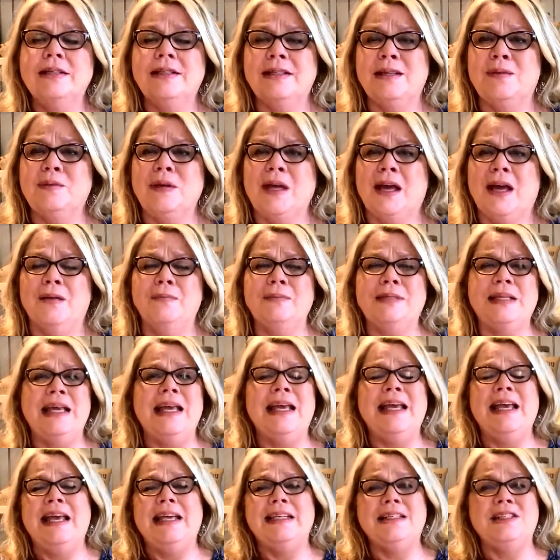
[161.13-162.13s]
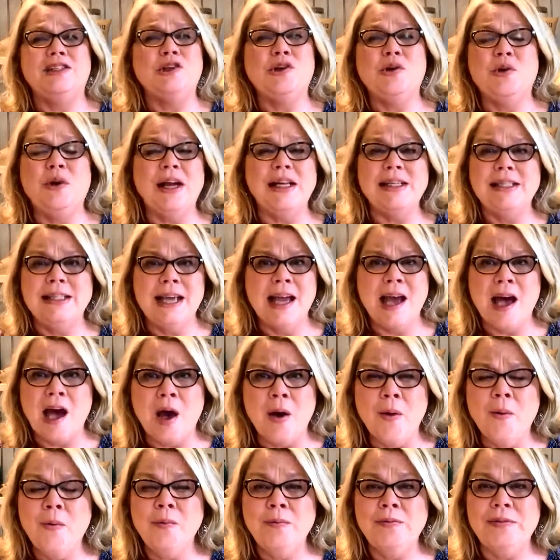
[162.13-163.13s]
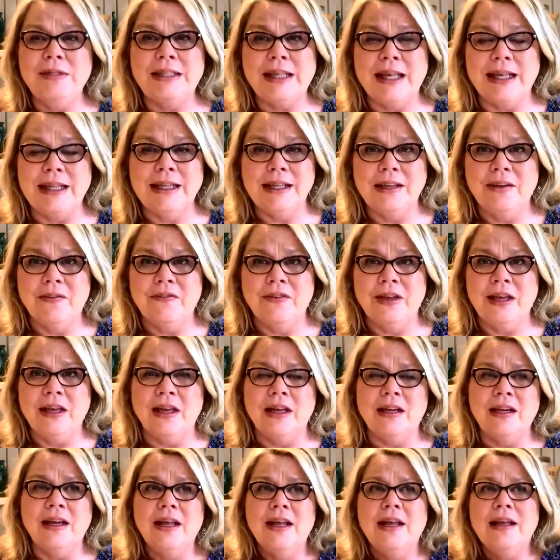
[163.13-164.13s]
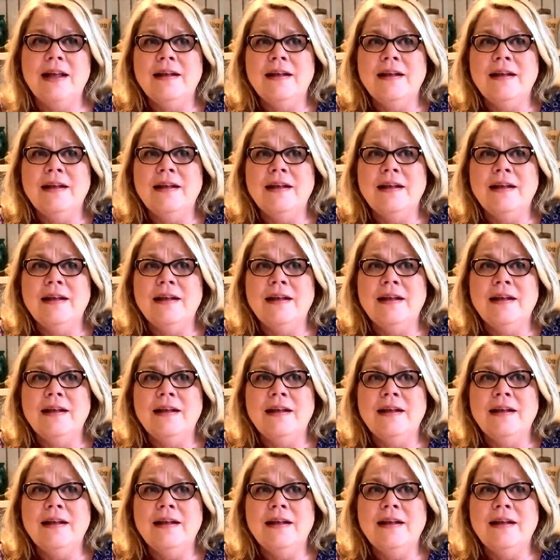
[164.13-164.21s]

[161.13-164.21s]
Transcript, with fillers: Sometimes it's the crazy homes they live in.